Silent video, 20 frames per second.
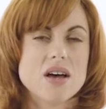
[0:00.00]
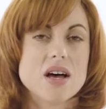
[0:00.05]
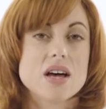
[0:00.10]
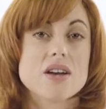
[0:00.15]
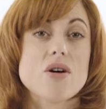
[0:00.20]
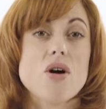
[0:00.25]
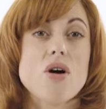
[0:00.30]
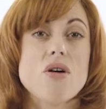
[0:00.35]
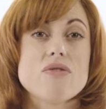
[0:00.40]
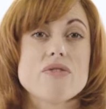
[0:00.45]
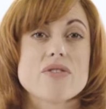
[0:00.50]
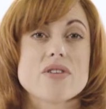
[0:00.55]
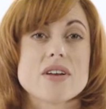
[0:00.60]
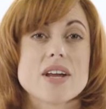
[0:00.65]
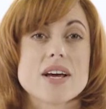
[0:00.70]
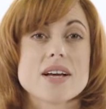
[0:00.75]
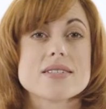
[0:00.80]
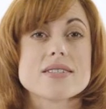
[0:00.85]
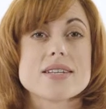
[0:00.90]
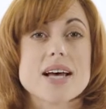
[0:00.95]
and often
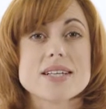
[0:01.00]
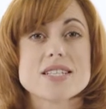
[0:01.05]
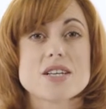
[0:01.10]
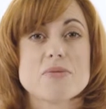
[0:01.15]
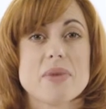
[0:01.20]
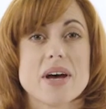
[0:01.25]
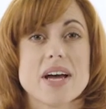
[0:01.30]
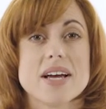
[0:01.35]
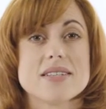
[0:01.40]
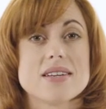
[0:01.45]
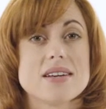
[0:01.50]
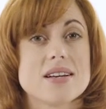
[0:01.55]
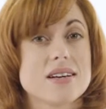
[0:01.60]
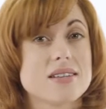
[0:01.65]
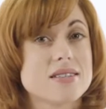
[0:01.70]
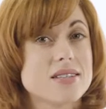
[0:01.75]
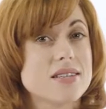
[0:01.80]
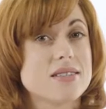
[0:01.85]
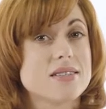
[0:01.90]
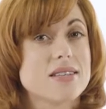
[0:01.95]
exacerbate an
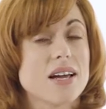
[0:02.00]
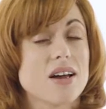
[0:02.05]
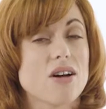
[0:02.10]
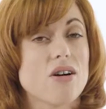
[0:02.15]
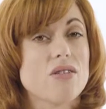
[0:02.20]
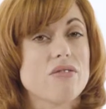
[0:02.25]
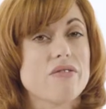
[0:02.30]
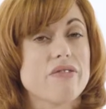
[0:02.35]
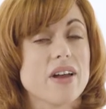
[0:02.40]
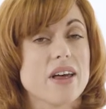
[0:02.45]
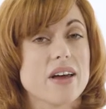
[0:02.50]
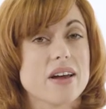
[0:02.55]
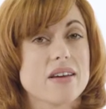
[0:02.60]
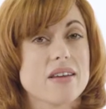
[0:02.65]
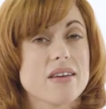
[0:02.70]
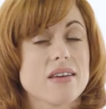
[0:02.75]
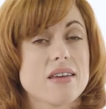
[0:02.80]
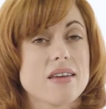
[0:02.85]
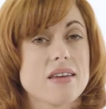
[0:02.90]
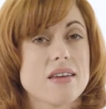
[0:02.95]
existing
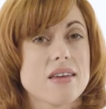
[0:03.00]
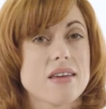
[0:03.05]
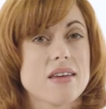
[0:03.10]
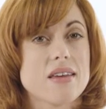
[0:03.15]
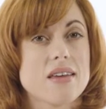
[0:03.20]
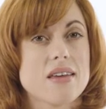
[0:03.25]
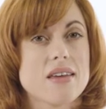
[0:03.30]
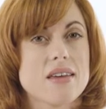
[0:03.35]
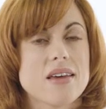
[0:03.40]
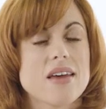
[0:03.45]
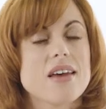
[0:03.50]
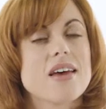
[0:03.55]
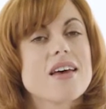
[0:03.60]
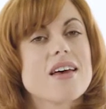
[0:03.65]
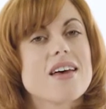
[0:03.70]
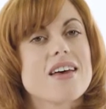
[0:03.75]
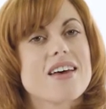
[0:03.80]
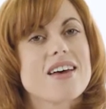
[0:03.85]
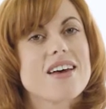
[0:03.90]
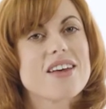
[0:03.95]
conflict.
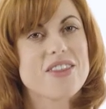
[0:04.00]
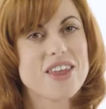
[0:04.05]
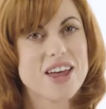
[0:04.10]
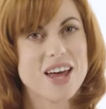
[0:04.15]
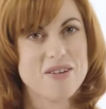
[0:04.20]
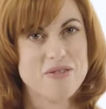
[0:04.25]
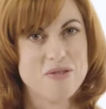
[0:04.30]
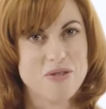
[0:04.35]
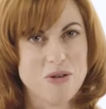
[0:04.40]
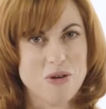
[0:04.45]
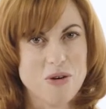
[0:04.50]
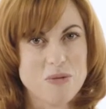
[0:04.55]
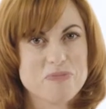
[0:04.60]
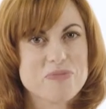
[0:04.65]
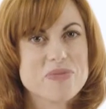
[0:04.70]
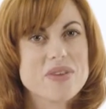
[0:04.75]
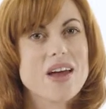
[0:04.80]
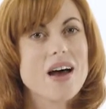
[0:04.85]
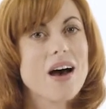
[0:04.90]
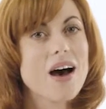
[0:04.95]
Therefore,
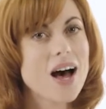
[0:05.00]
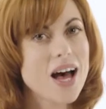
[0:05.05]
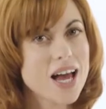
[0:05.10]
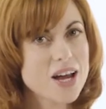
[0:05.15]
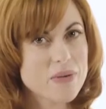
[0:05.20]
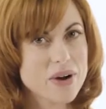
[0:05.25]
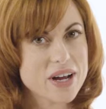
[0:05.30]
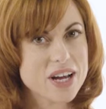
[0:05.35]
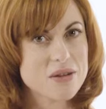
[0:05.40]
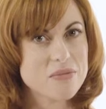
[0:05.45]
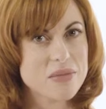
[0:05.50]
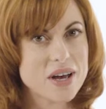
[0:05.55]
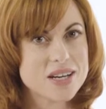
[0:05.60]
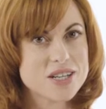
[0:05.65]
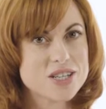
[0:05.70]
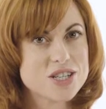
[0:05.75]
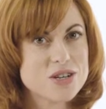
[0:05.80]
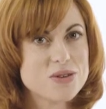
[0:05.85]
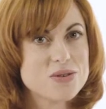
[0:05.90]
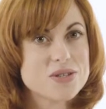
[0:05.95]
I
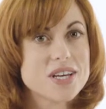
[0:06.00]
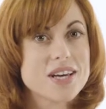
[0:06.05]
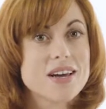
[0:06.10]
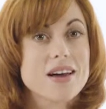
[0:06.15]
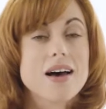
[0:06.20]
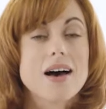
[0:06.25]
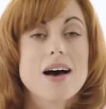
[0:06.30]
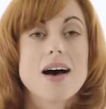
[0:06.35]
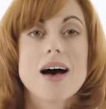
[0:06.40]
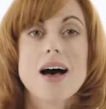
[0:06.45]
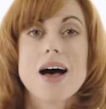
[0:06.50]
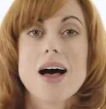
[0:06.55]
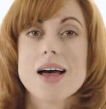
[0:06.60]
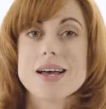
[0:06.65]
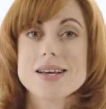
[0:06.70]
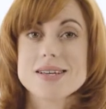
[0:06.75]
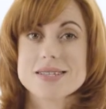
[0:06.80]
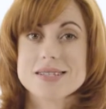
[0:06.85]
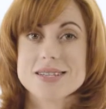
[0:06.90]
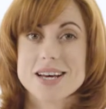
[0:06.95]
recommend using
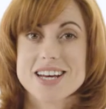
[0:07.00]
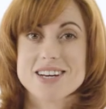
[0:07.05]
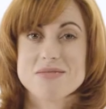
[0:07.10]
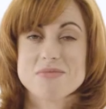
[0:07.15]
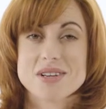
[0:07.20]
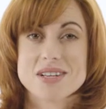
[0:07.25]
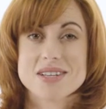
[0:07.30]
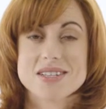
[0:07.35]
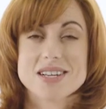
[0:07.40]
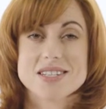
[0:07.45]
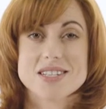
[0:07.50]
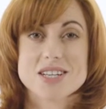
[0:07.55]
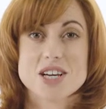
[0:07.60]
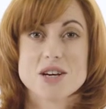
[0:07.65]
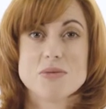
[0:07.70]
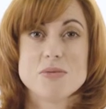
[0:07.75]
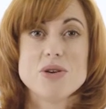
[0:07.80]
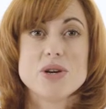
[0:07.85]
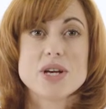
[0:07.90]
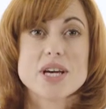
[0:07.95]
I statements as a
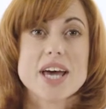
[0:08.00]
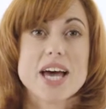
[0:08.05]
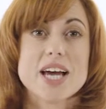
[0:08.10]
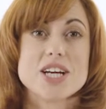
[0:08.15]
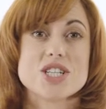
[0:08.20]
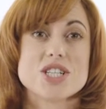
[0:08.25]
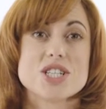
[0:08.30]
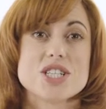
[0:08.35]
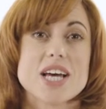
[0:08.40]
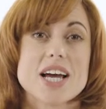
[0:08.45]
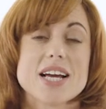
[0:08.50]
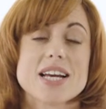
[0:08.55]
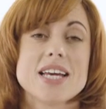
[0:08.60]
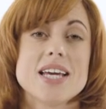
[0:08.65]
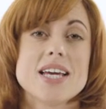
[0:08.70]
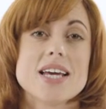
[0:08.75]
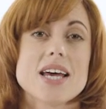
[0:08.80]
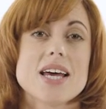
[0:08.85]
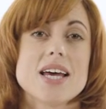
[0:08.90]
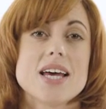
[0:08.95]
communication
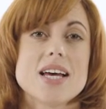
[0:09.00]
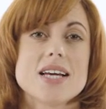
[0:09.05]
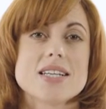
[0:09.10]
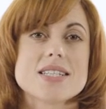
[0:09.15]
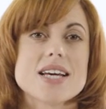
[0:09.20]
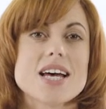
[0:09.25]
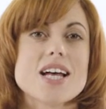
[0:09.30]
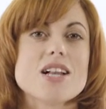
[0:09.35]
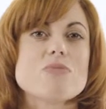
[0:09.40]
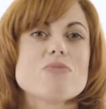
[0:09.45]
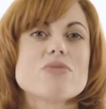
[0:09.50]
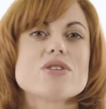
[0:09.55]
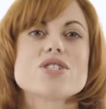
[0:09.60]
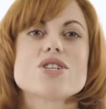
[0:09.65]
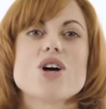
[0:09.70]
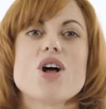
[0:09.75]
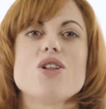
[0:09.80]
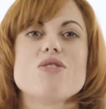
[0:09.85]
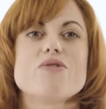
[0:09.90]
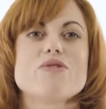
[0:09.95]
technique to help
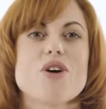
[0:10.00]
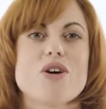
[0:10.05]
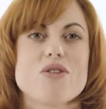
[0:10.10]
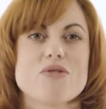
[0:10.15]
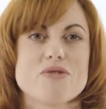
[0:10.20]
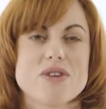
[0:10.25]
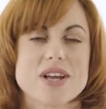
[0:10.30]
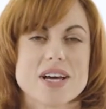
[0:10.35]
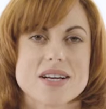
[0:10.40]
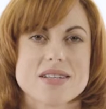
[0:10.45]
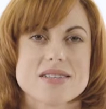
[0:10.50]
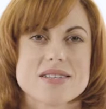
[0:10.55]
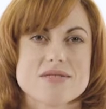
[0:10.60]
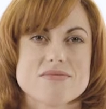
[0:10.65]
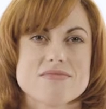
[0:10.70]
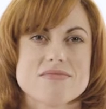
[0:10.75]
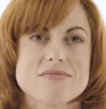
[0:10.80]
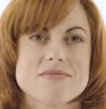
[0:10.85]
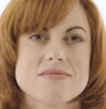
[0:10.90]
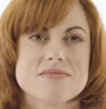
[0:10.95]
resolve conflicts.
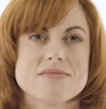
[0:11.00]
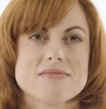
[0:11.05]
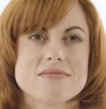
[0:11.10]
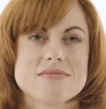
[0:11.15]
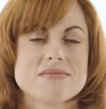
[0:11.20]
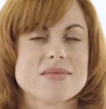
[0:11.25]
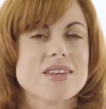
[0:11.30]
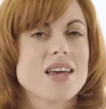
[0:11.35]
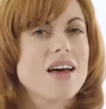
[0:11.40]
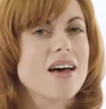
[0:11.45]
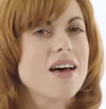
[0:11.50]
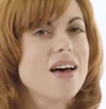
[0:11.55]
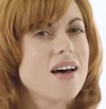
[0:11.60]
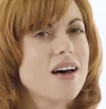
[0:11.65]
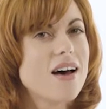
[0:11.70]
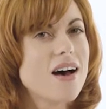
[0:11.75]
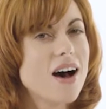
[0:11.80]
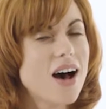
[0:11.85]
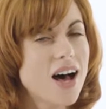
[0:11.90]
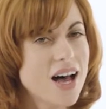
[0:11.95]

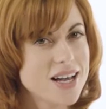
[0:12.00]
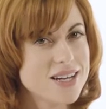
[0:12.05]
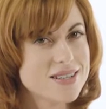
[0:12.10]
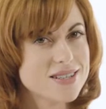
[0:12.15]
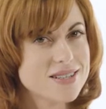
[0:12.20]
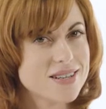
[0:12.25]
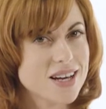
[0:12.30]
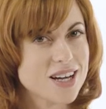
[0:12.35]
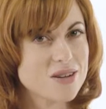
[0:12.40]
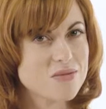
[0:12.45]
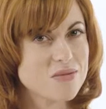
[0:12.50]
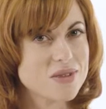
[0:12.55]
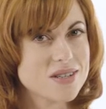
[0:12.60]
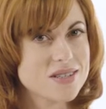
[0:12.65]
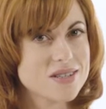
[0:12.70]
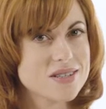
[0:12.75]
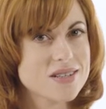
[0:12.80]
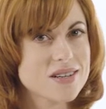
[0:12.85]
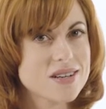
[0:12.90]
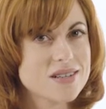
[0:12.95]
I
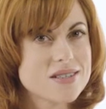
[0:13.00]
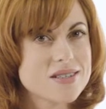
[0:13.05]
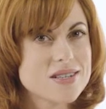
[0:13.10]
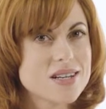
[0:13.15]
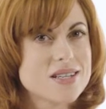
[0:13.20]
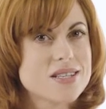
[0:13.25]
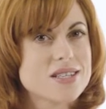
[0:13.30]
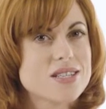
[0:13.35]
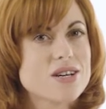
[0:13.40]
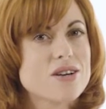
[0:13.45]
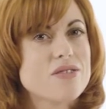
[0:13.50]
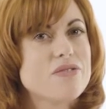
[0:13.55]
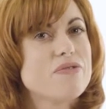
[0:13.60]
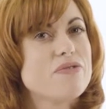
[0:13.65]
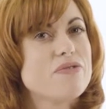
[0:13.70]
statements consist of